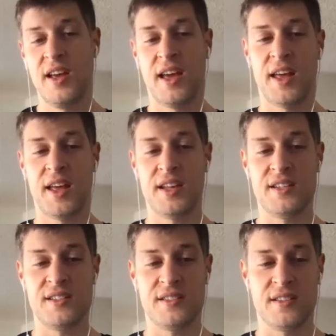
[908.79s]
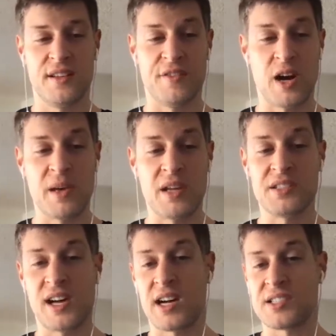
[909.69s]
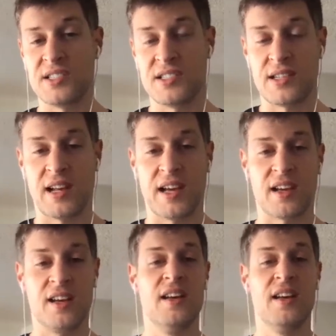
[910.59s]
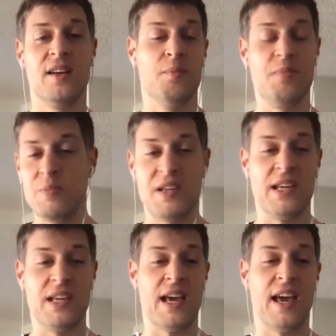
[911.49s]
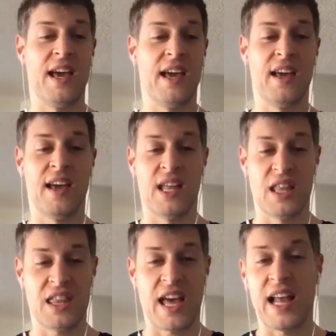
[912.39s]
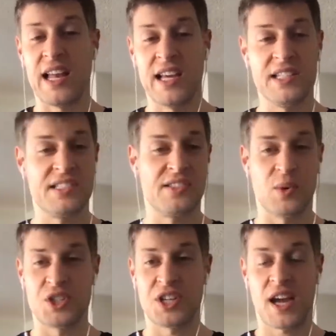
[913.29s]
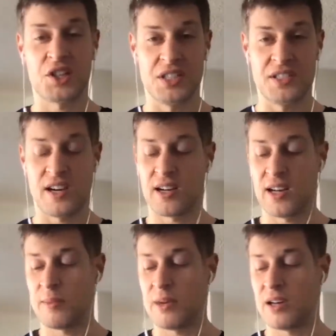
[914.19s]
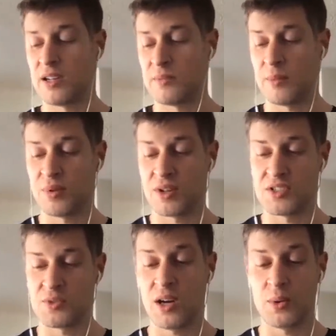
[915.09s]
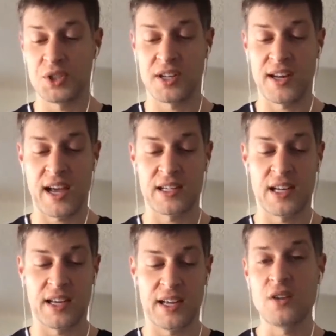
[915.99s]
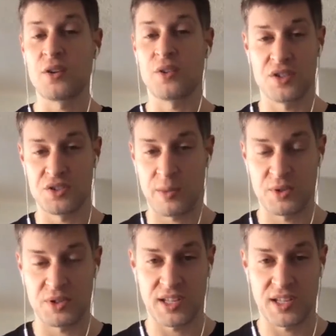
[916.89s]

and environmental toxins like BPA and phthalates, which I actually talk a lot about in my book as well, which can act like endocrine disruptors.